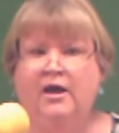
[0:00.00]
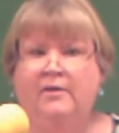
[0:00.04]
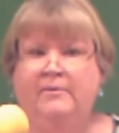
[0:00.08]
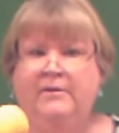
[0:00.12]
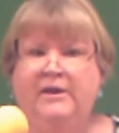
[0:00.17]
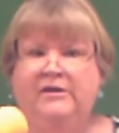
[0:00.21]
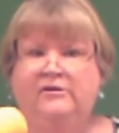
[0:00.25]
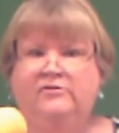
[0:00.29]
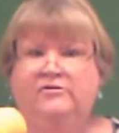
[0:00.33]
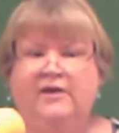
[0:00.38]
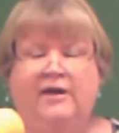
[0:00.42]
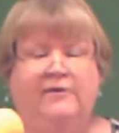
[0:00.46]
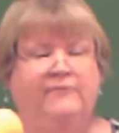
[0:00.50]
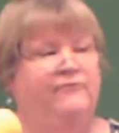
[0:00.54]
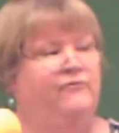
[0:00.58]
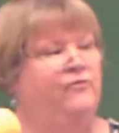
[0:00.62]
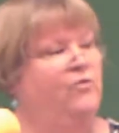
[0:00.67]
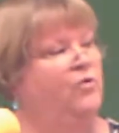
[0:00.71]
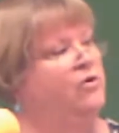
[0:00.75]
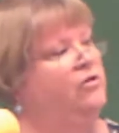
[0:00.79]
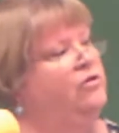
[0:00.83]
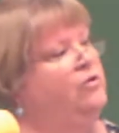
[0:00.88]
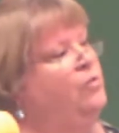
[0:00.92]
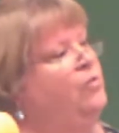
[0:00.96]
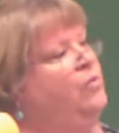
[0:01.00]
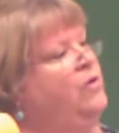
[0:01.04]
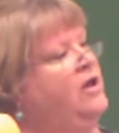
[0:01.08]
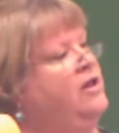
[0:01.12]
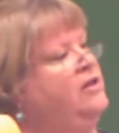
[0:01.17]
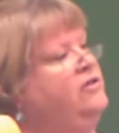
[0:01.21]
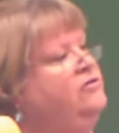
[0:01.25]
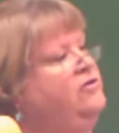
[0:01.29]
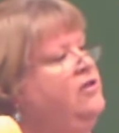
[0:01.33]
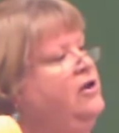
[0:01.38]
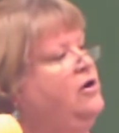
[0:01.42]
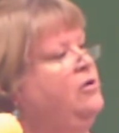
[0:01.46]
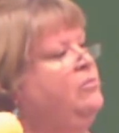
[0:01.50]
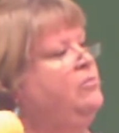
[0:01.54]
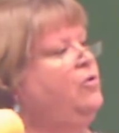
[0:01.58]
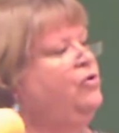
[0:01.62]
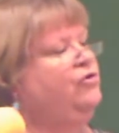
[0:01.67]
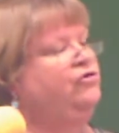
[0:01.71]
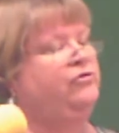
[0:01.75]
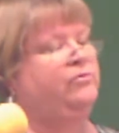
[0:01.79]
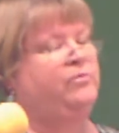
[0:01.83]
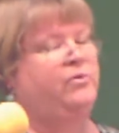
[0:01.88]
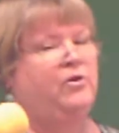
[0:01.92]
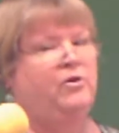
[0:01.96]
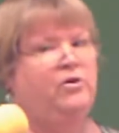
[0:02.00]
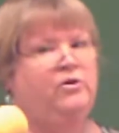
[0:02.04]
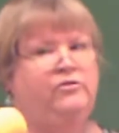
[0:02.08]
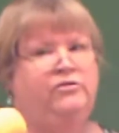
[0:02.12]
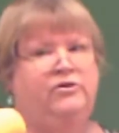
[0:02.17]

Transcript: except for the ones that are multiple.